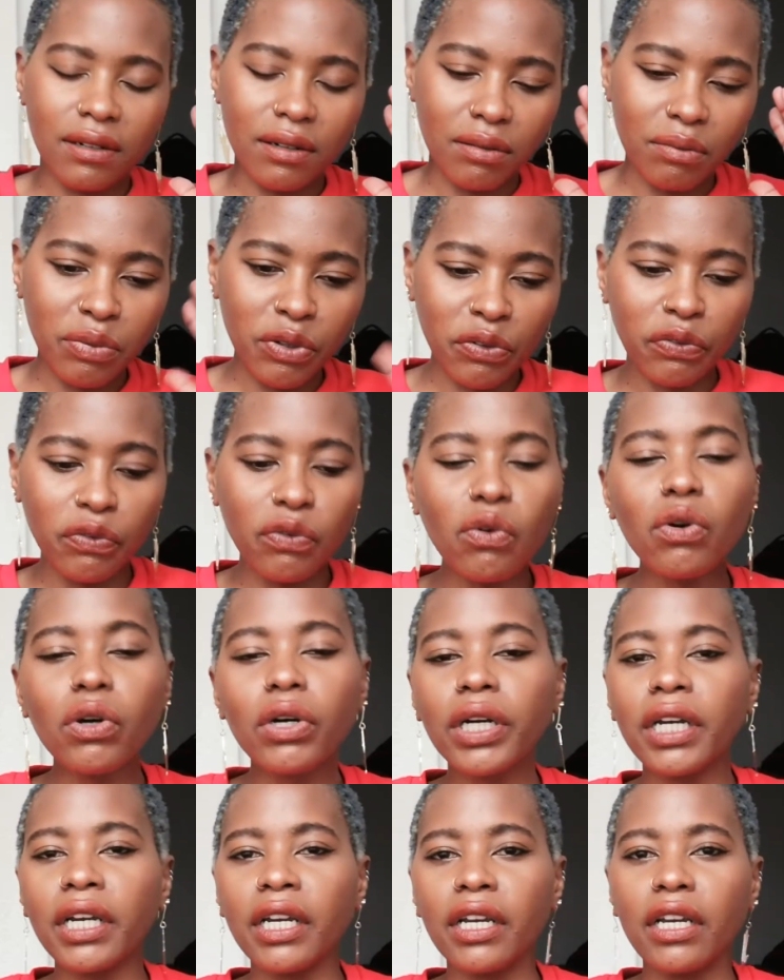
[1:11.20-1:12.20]

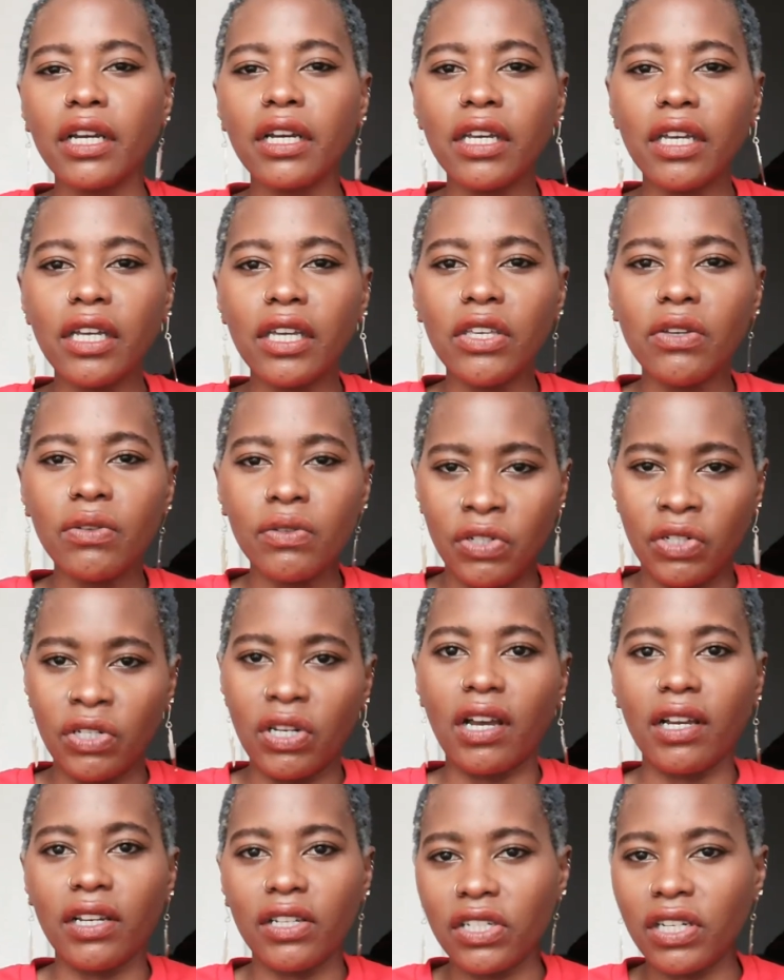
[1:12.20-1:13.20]
before you
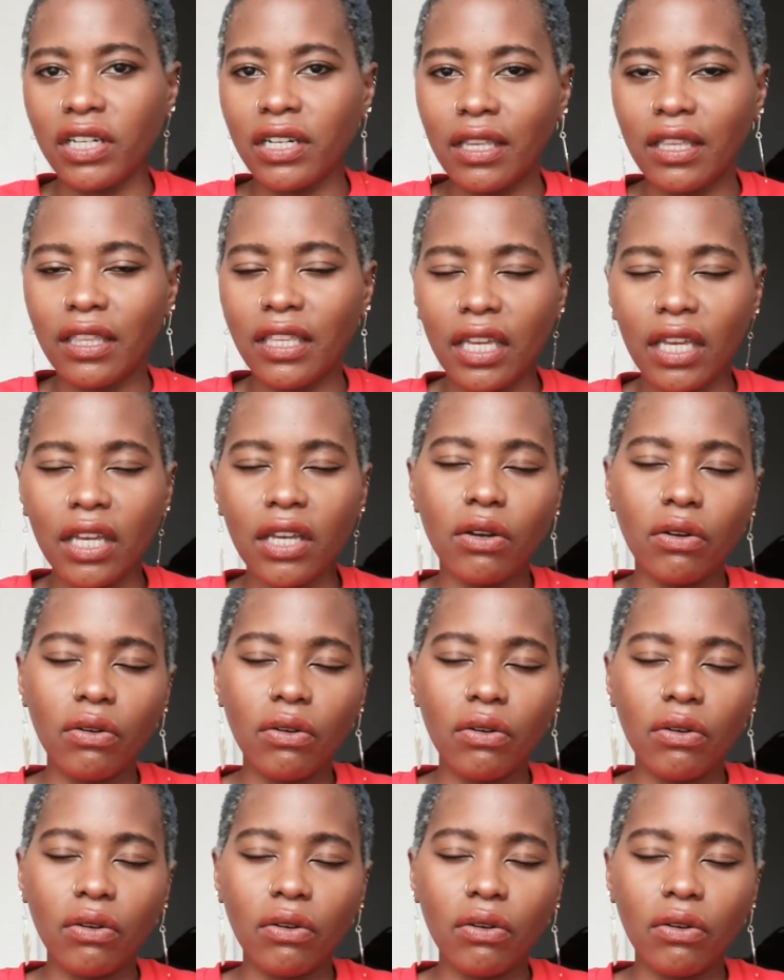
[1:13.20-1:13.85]
judge and think,